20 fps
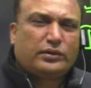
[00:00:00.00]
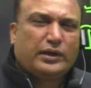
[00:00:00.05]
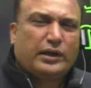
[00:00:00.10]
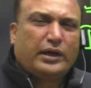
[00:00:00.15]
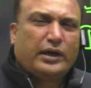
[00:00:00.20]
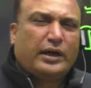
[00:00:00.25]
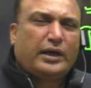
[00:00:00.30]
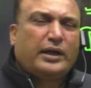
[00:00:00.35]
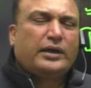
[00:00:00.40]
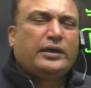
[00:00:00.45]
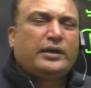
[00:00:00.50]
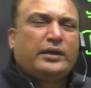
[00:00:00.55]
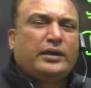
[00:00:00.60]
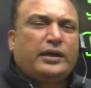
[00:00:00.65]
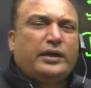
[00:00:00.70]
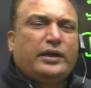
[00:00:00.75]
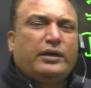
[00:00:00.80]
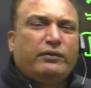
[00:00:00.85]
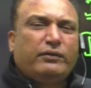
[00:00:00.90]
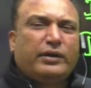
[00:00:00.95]

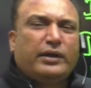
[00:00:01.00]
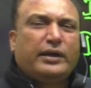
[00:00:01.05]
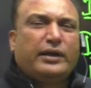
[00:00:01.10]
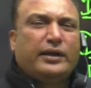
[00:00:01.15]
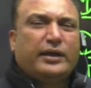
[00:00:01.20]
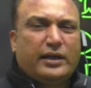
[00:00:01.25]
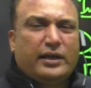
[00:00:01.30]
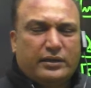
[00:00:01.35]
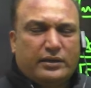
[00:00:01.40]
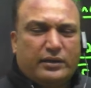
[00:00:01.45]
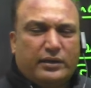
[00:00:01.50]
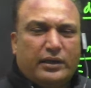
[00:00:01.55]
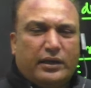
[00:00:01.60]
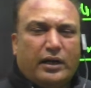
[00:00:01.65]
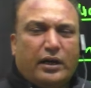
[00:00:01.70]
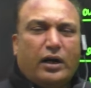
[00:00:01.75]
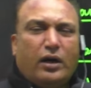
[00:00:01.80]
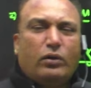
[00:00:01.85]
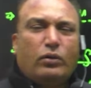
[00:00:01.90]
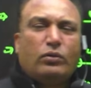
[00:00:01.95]
Unevenness,
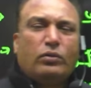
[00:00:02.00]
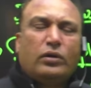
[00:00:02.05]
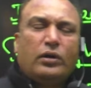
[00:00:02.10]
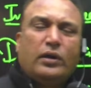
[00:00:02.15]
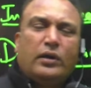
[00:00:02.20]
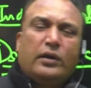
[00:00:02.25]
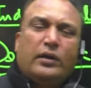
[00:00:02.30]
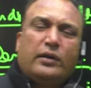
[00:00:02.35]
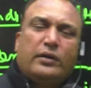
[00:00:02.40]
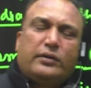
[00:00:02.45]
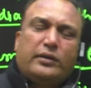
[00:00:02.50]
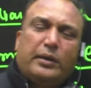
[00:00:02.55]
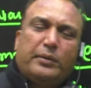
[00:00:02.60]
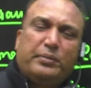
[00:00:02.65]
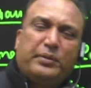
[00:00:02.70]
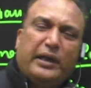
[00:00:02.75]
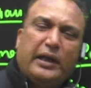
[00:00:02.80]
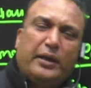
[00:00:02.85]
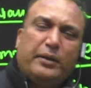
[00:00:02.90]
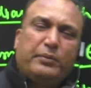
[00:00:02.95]
how
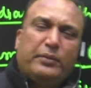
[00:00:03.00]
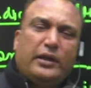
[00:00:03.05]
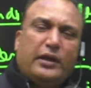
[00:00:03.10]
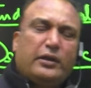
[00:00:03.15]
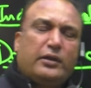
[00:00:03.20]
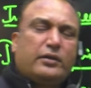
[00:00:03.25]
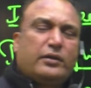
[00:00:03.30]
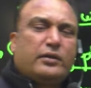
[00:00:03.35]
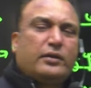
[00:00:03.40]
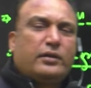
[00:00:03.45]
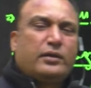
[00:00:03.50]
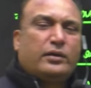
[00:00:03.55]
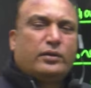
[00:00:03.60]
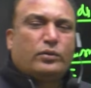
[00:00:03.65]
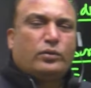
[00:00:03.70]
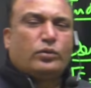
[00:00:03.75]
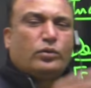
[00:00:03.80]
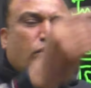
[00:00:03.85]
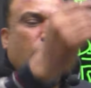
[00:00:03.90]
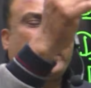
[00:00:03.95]
sometimes is
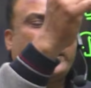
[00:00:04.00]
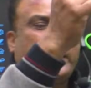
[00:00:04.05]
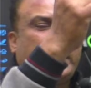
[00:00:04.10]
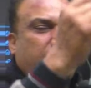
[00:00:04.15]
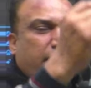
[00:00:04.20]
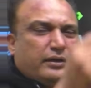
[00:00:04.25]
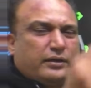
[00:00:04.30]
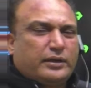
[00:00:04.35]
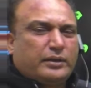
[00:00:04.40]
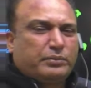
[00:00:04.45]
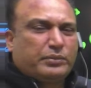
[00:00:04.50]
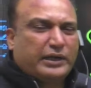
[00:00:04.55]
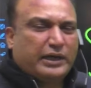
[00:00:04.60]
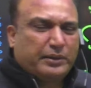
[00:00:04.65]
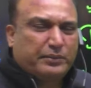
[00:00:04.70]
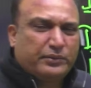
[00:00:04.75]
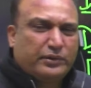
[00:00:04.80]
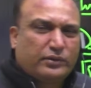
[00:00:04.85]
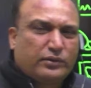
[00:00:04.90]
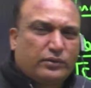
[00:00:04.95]
go high, sometimes